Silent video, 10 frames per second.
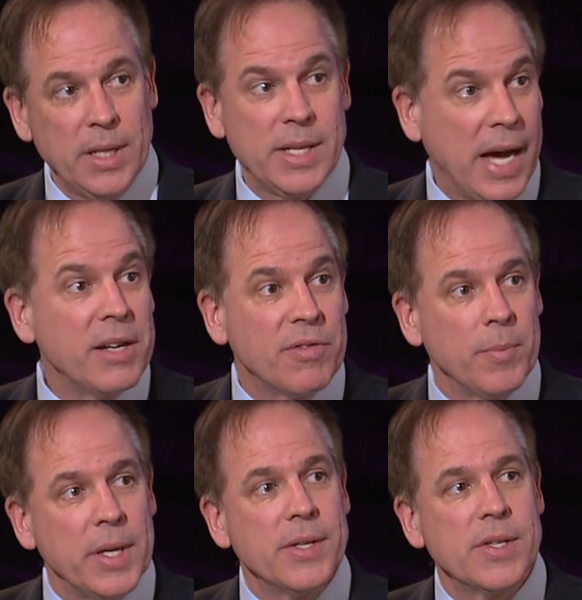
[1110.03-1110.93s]
died
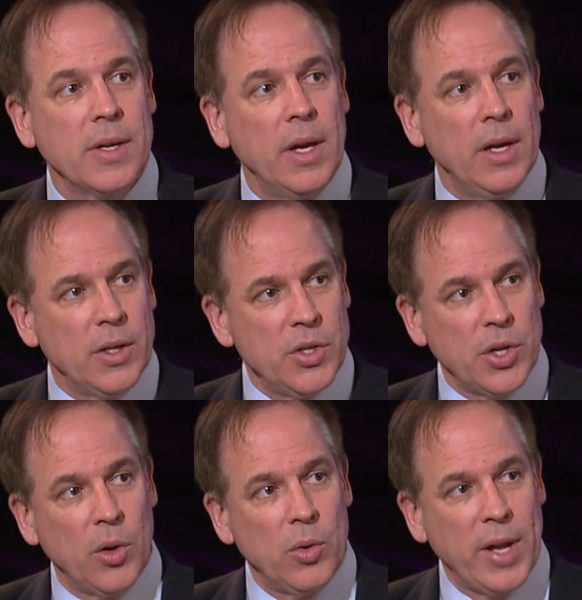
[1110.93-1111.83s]
from this
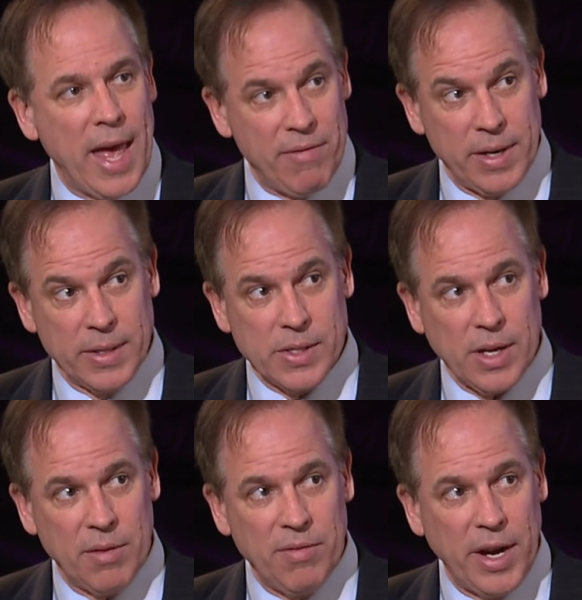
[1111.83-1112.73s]
showed evidence
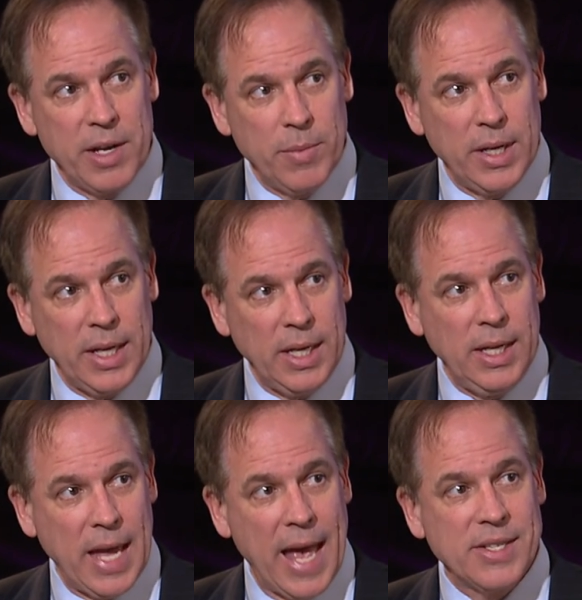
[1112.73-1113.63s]
of vitamin
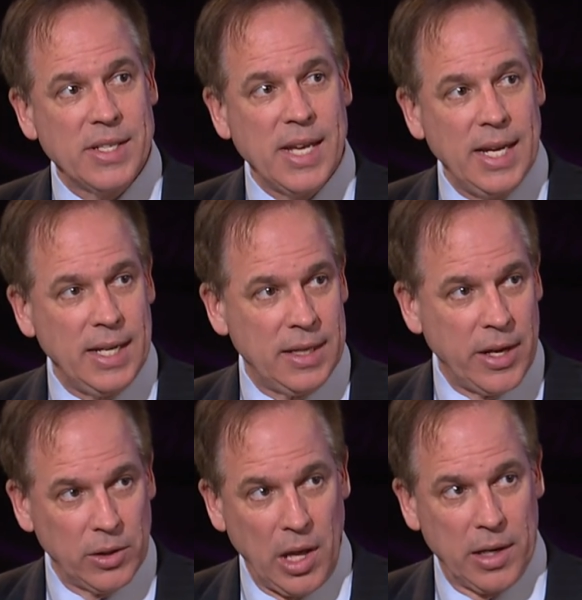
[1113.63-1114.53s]
E acetate in
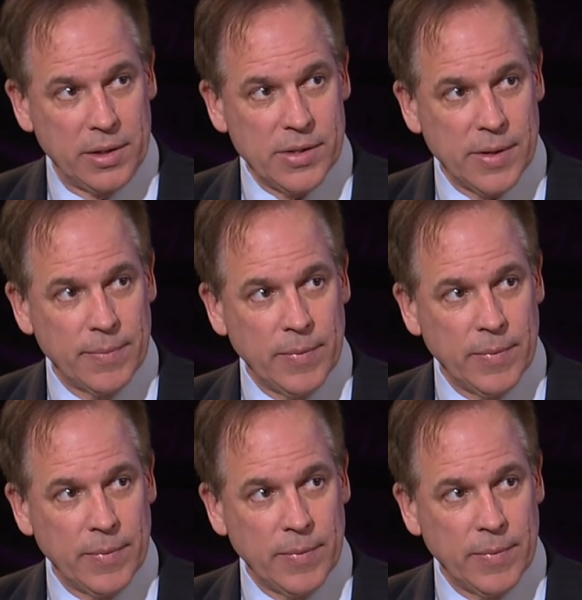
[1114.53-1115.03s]
their lungs.